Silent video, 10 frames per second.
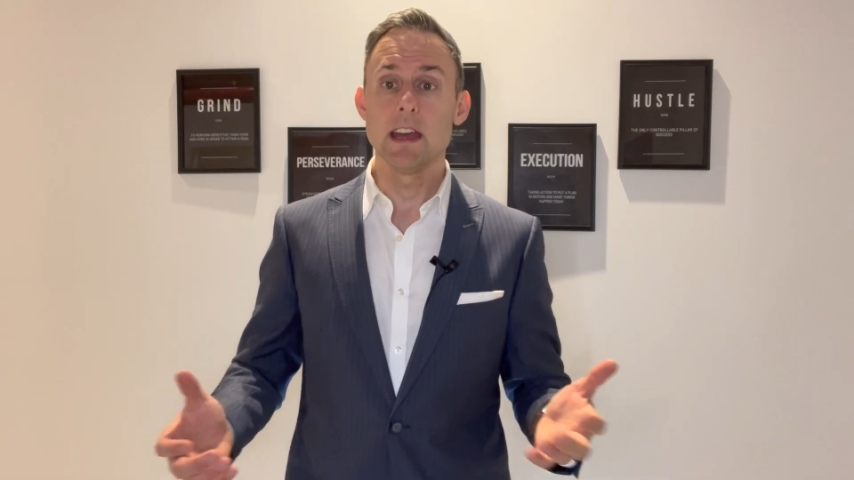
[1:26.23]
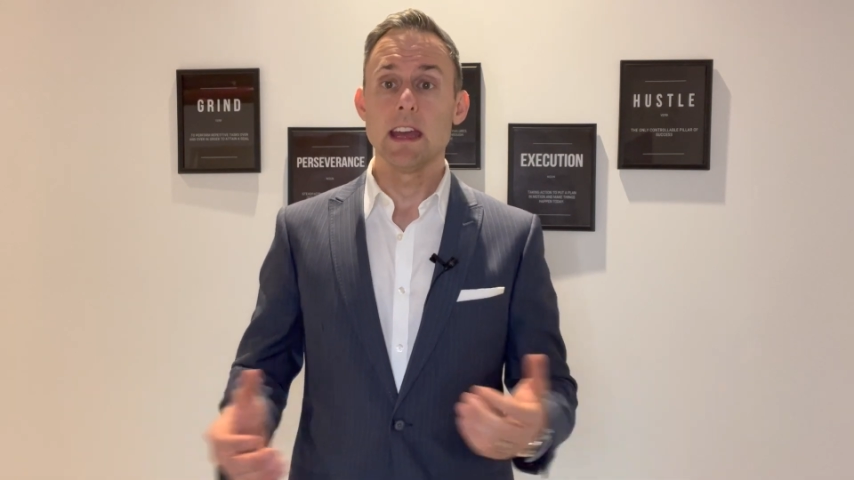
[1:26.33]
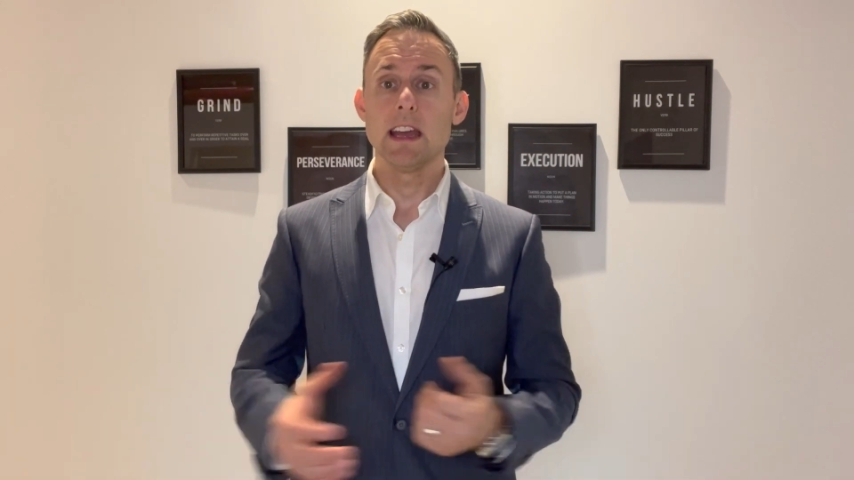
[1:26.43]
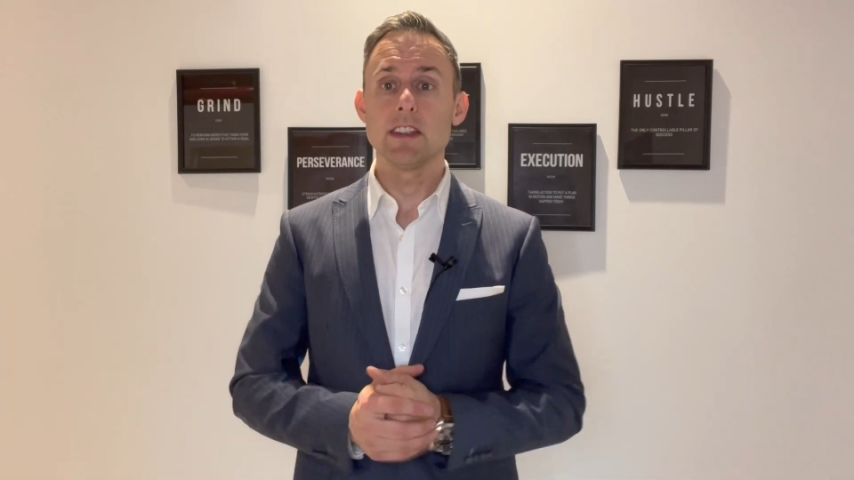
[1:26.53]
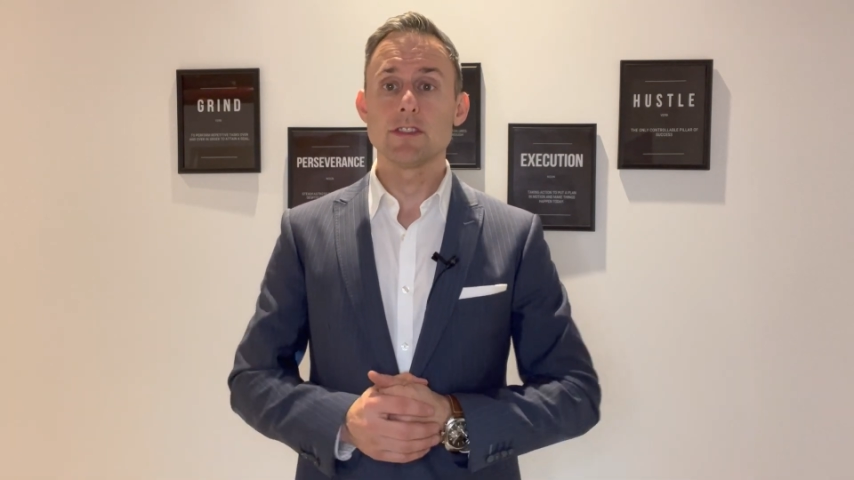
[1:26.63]

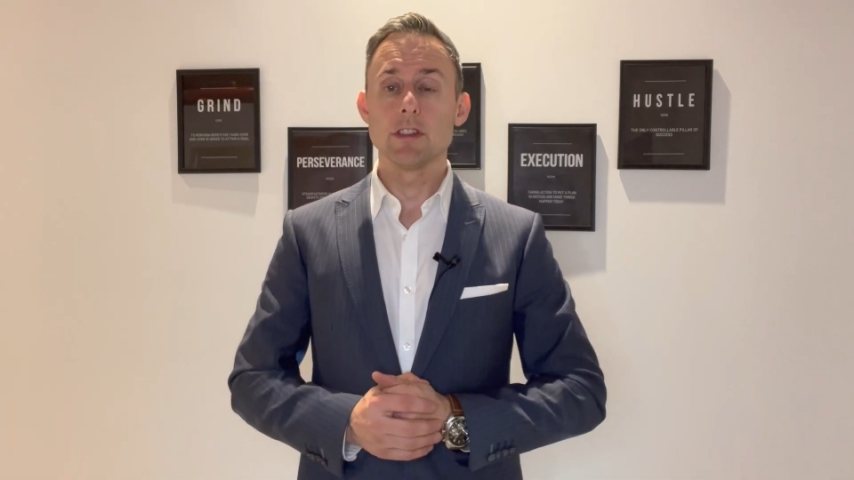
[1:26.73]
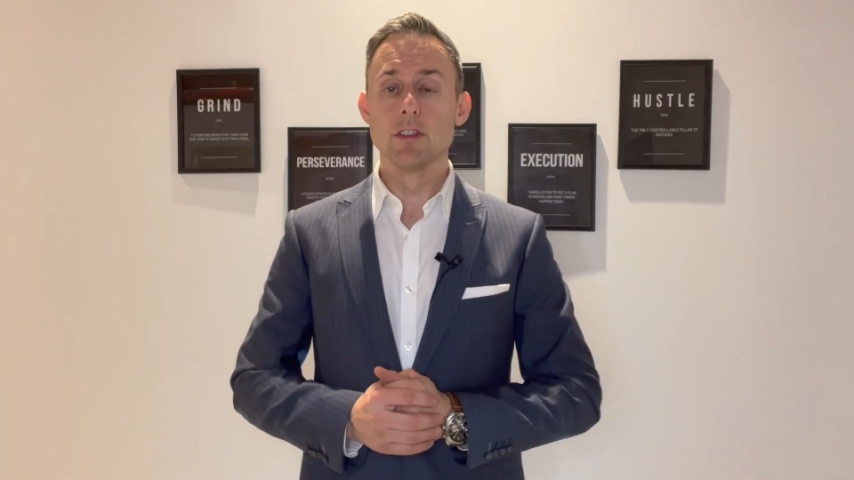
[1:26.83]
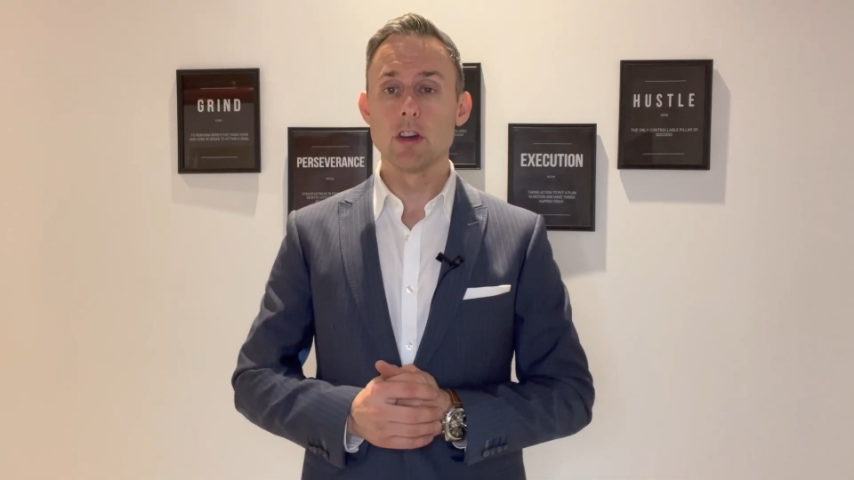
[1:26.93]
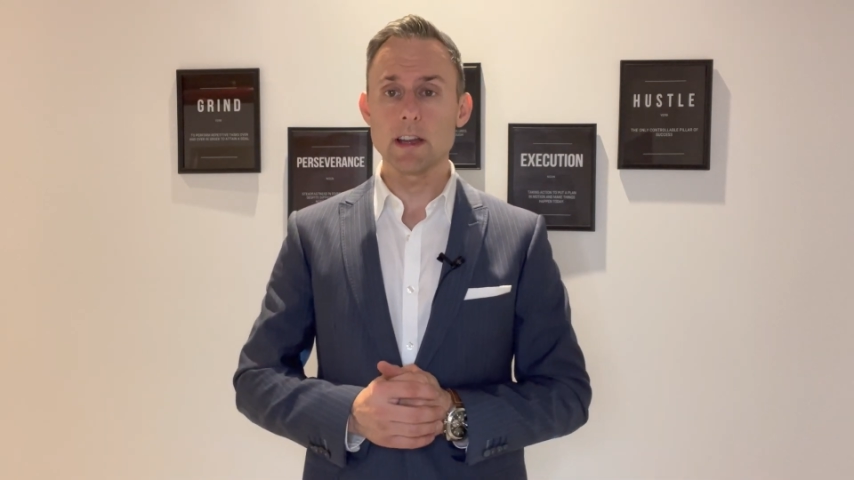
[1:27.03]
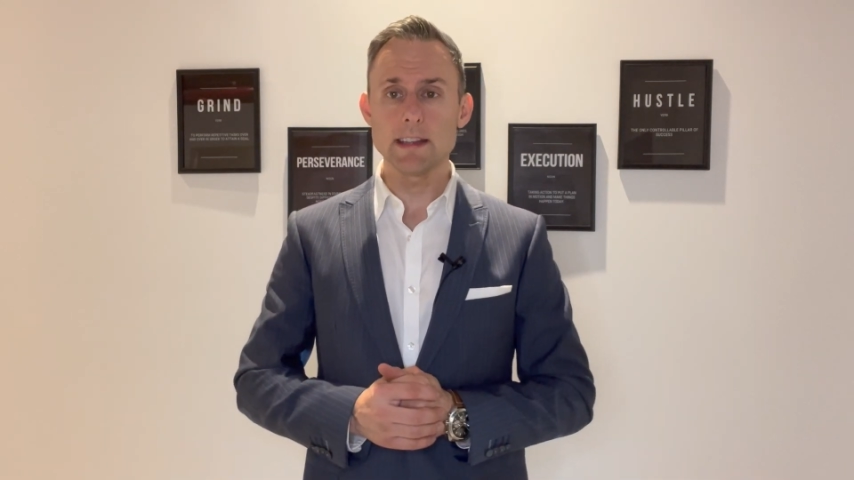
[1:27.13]
is
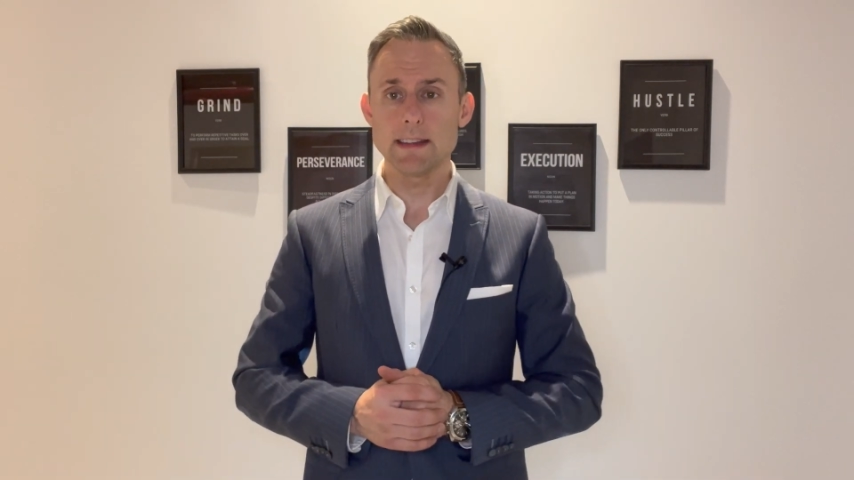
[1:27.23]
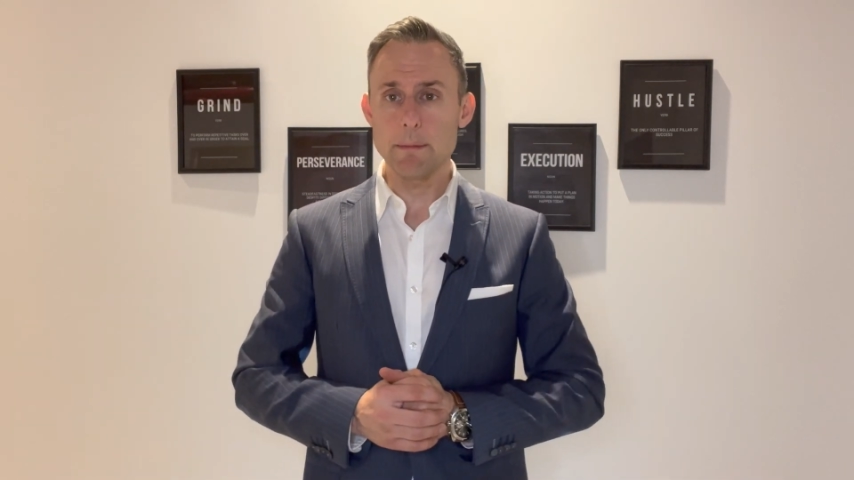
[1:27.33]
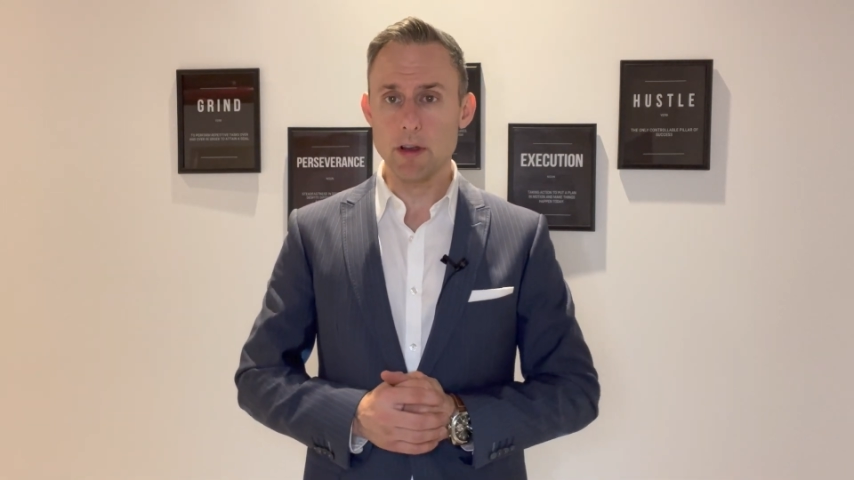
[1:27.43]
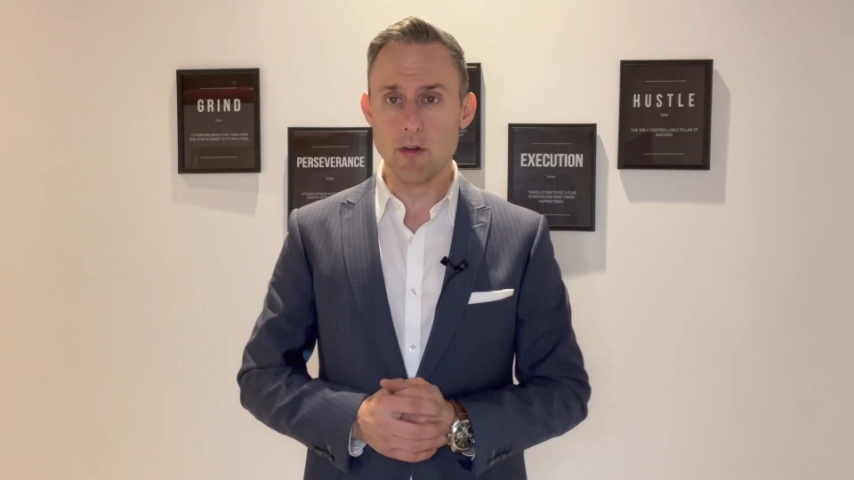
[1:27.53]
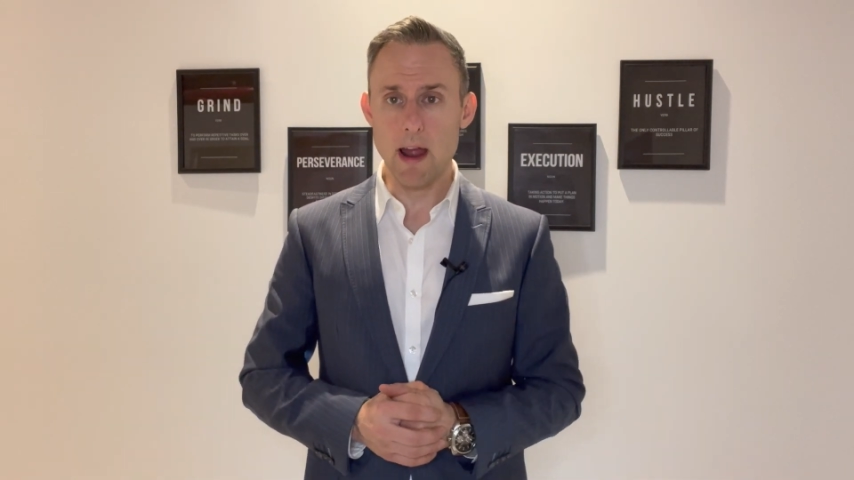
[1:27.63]
look at the
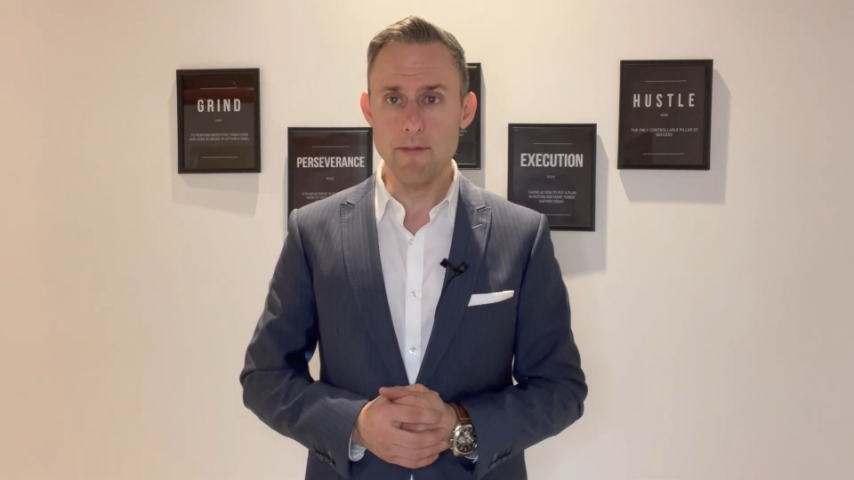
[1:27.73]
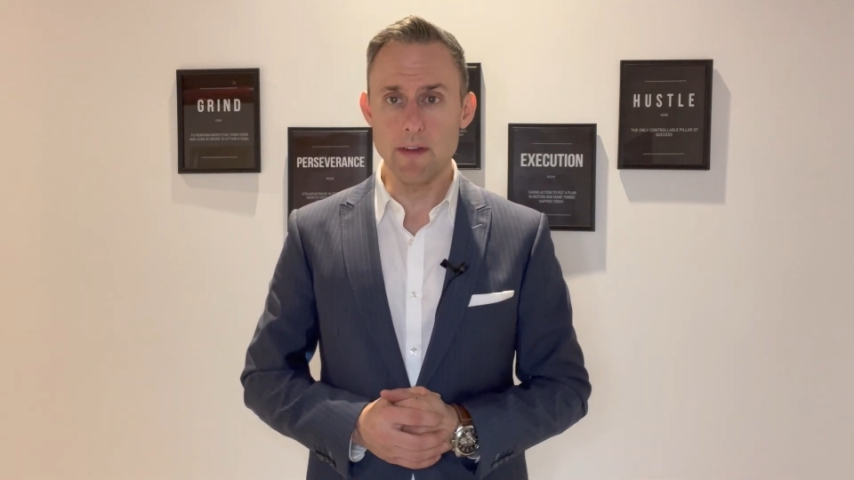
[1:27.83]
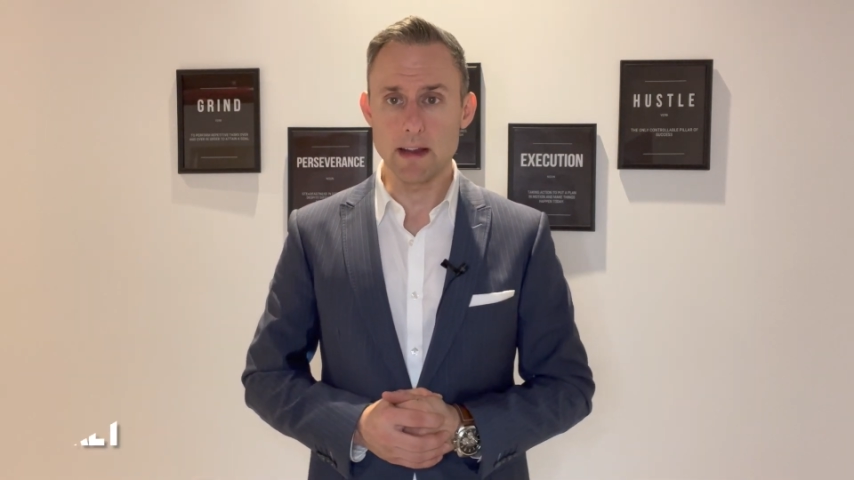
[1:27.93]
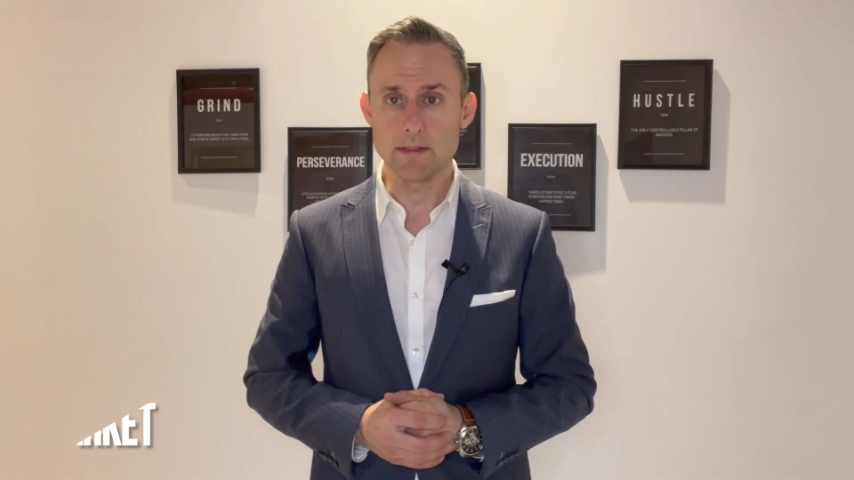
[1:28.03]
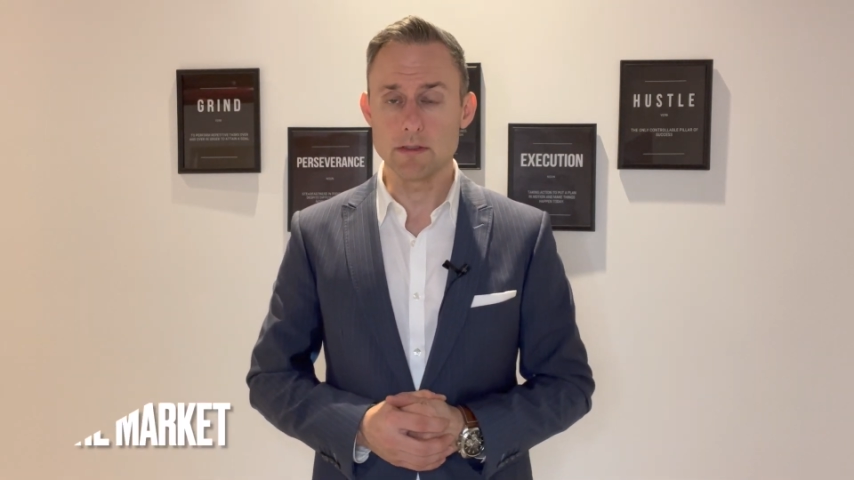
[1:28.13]
demographics.